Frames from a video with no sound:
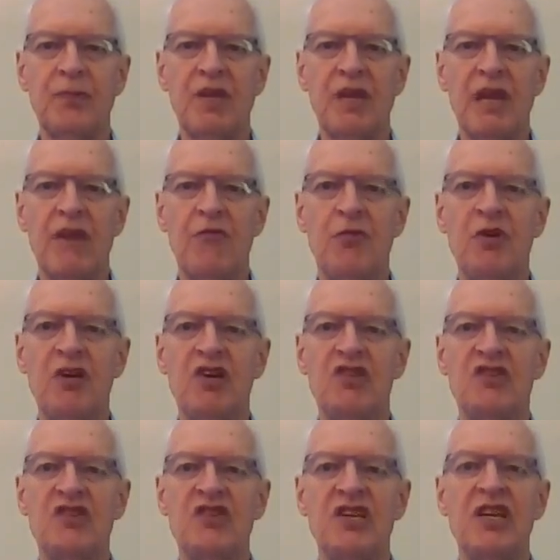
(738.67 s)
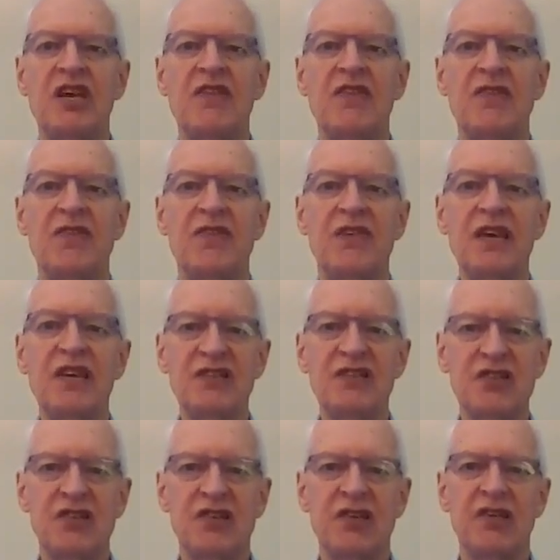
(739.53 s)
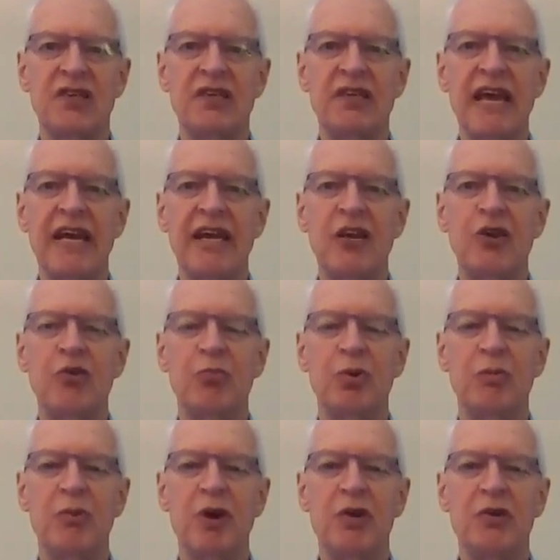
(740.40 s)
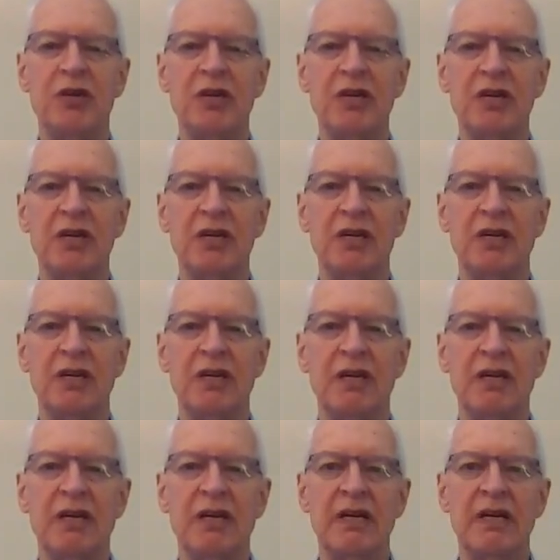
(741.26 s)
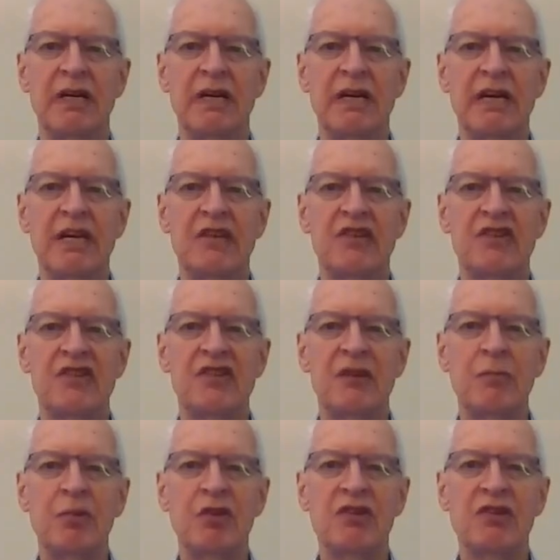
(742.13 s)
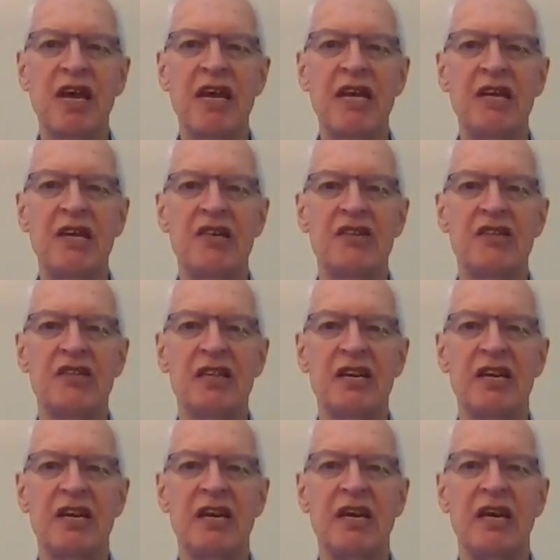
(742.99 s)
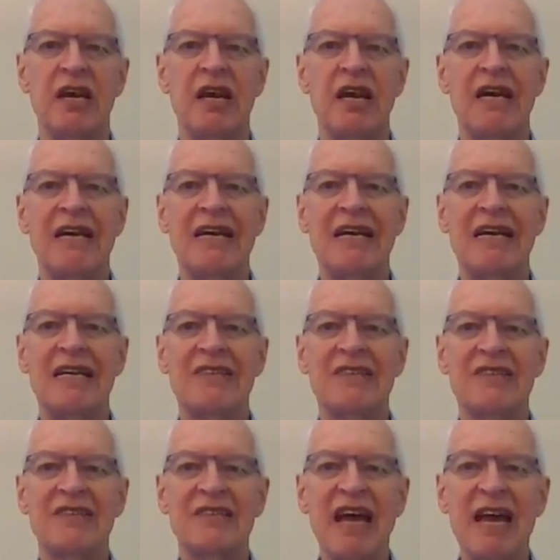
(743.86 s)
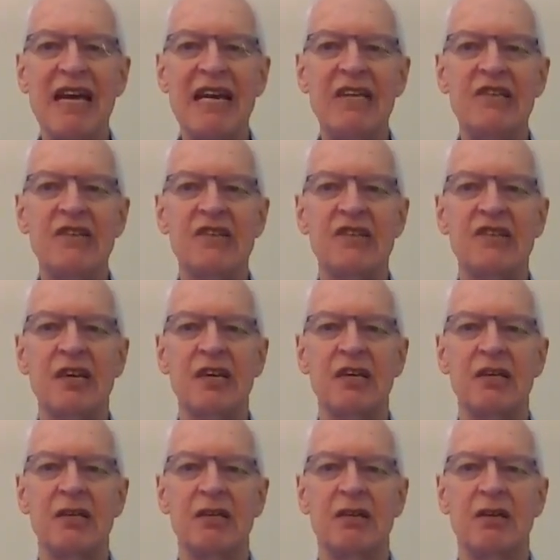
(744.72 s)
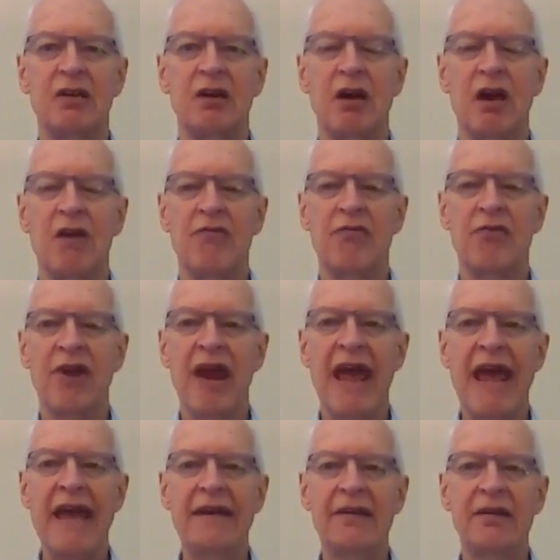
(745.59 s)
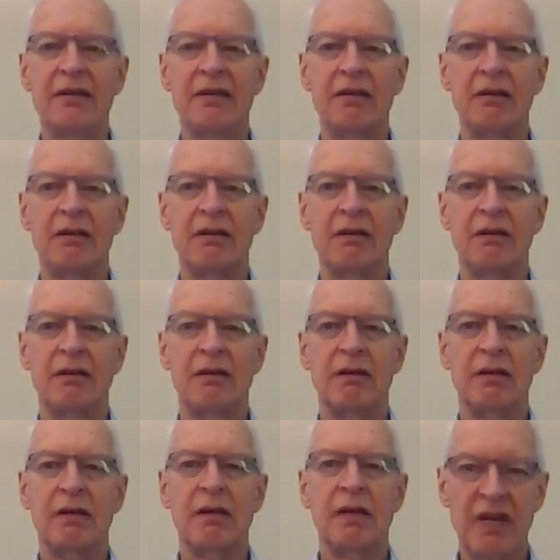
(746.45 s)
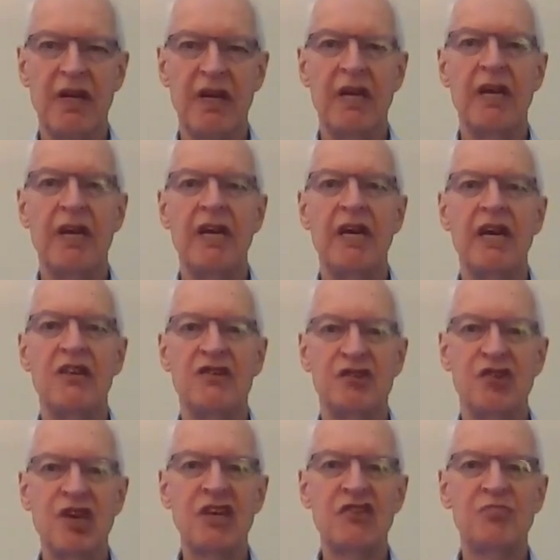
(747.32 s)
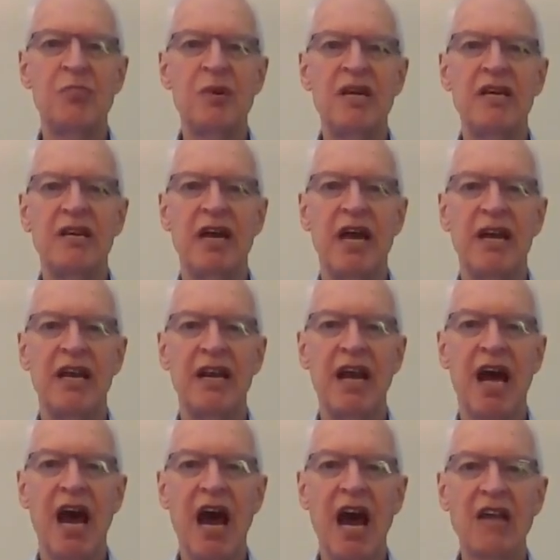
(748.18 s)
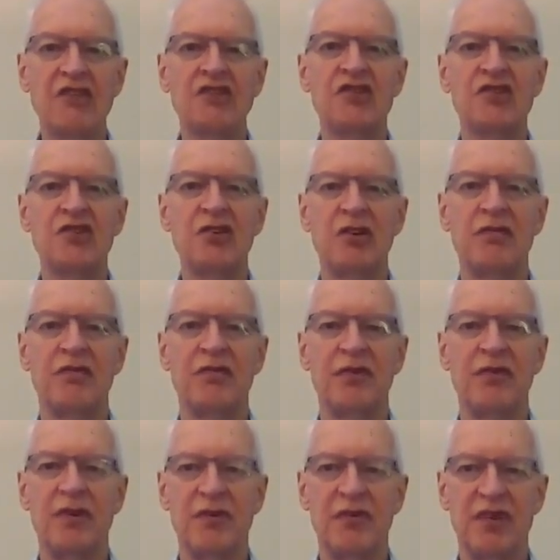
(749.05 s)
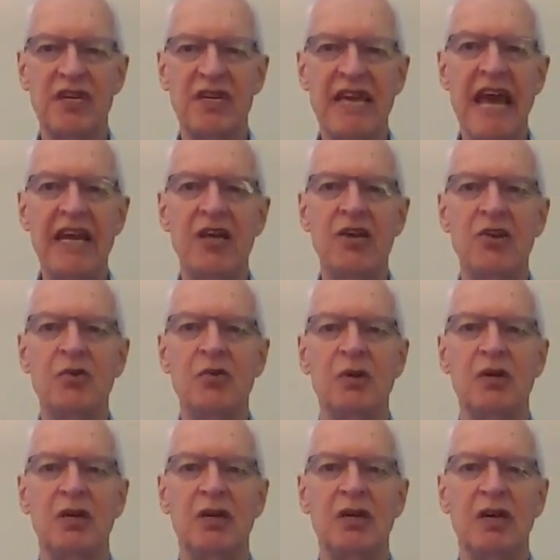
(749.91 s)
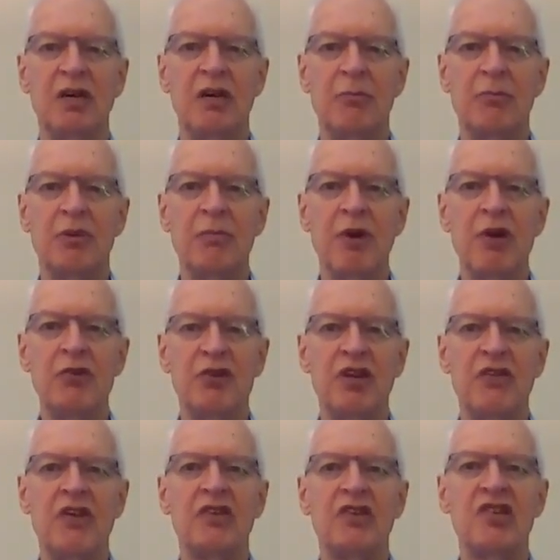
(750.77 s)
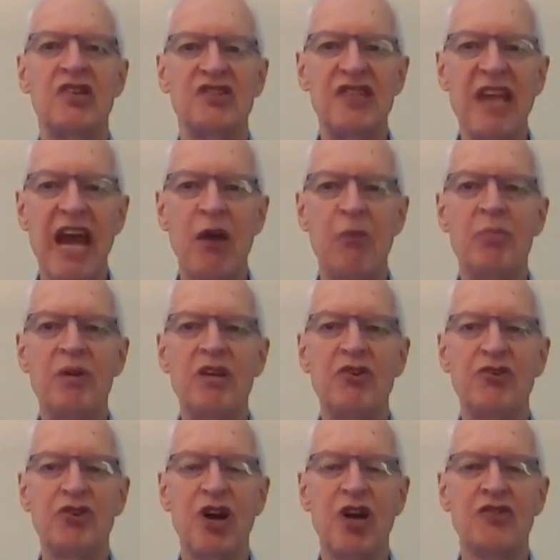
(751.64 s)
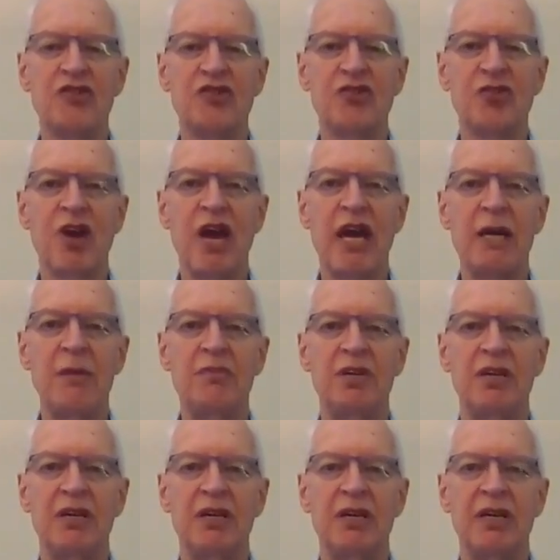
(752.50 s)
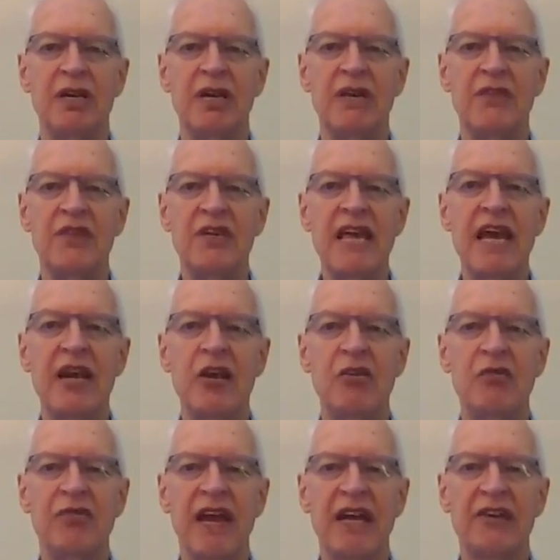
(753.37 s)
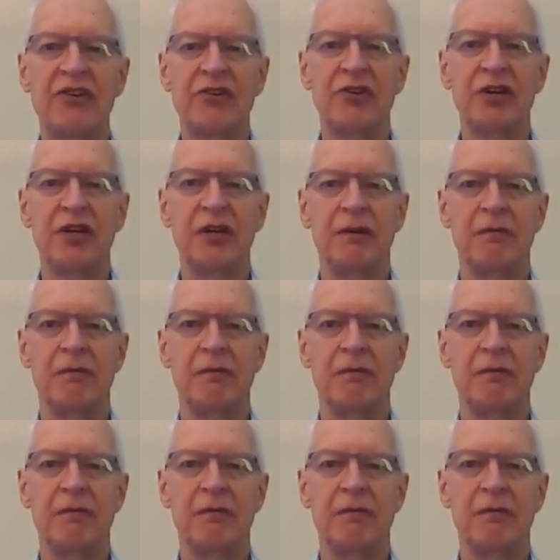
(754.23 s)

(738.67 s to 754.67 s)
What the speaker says: If we consider this yellow promoter, it's simultaneously a silencer of red. It's just been an enhancer of the yellow promoter that is now being transcribed in the yellow factory.